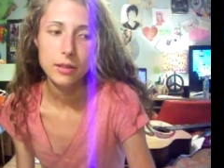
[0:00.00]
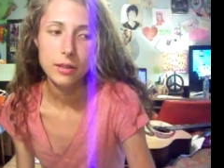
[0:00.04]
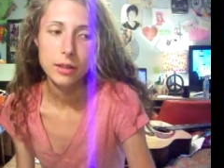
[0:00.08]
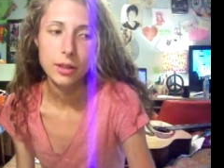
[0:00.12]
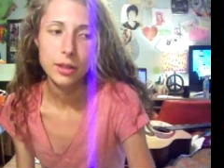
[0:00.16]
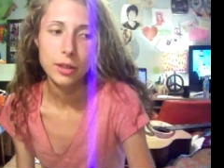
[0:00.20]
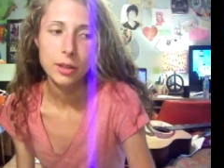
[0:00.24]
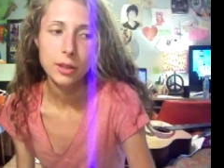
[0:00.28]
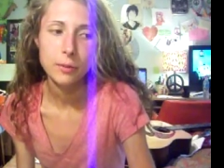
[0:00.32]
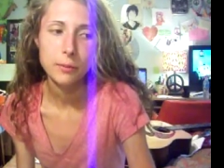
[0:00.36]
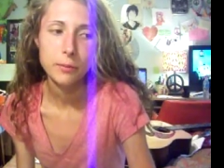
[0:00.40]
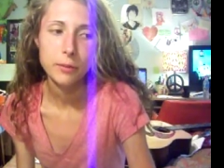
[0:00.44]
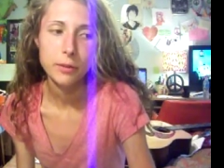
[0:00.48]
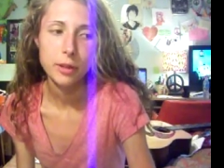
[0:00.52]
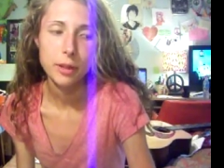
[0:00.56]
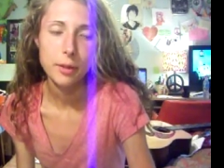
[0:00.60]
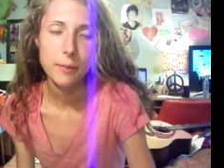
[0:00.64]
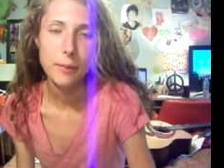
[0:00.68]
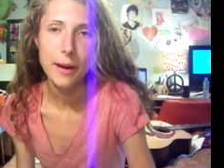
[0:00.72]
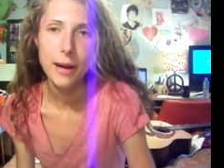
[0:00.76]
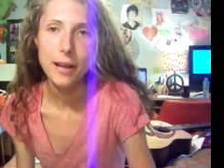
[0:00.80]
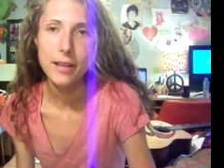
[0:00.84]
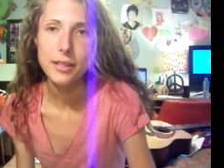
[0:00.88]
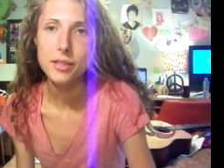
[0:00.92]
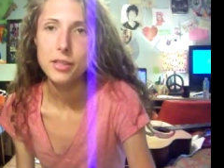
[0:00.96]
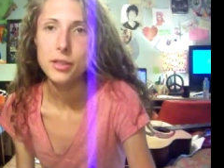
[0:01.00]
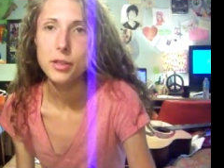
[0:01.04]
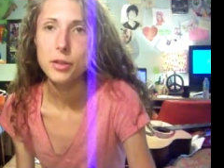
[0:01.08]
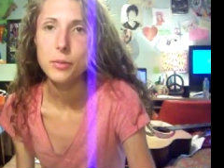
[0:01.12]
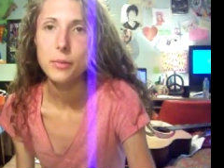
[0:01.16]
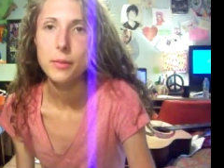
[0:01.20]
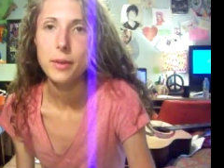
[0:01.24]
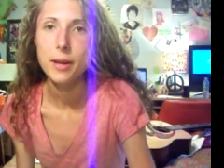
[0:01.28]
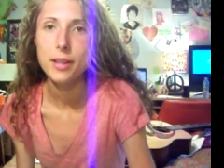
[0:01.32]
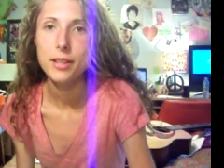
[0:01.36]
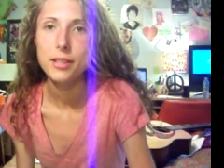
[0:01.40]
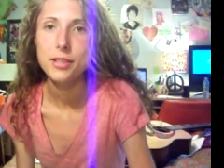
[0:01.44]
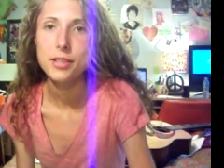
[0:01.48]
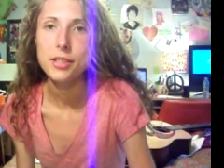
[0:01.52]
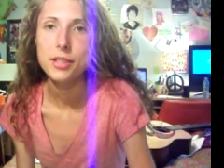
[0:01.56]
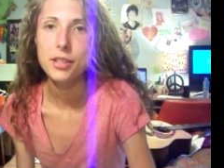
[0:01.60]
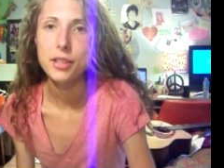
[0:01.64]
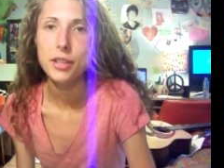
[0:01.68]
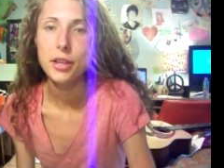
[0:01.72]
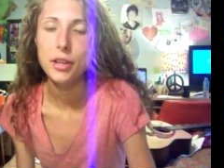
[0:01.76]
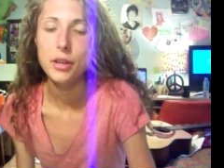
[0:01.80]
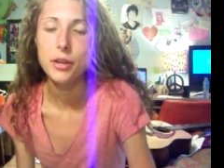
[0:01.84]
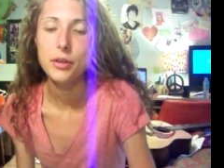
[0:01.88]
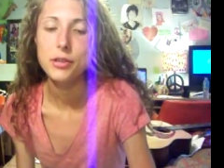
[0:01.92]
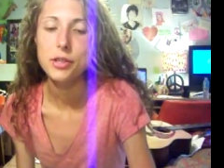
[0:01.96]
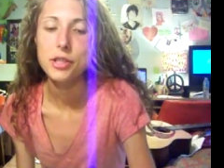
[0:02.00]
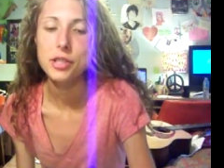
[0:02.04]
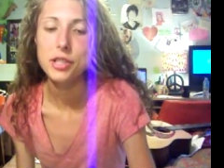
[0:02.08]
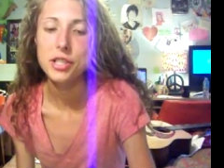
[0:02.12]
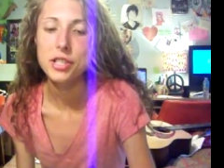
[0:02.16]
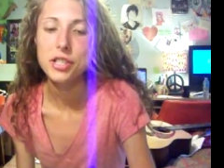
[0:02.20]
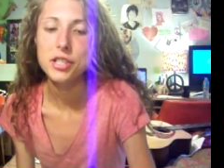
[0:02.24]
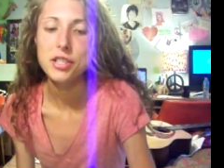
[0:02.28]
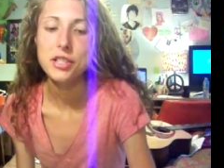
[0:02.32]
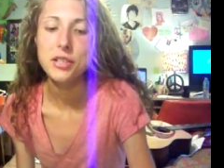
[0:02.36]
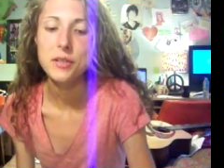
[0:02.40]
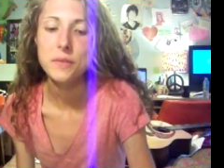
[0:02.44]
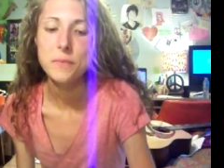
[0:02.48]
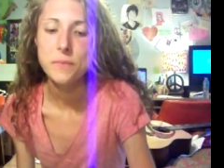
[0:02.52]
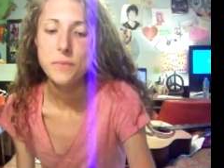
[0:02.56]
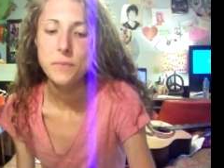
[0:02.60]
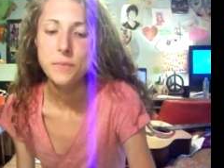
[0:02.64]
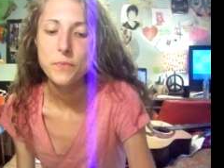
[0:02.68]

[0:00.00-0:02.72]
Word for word: Europe for the past two months, you know, just